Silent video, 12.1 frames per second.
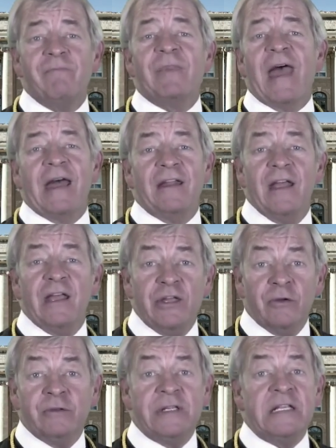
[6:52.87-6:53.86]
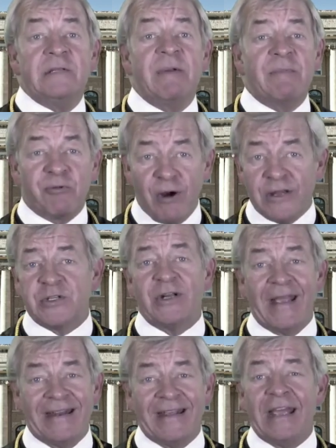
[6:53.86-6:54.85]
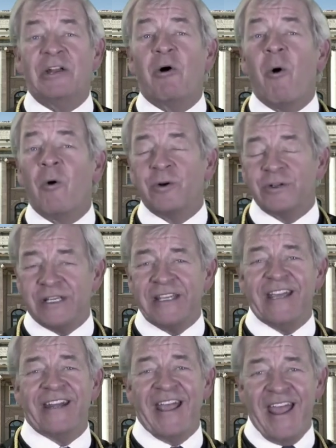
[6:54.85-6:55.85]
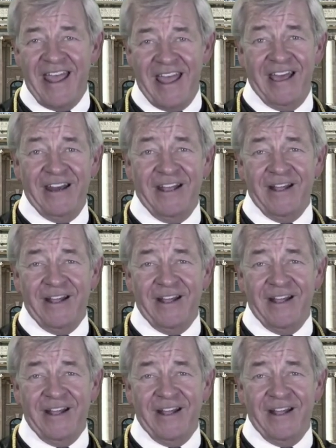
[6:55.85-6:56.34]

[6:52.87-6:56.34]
that you'll need to be present in order to get ahead.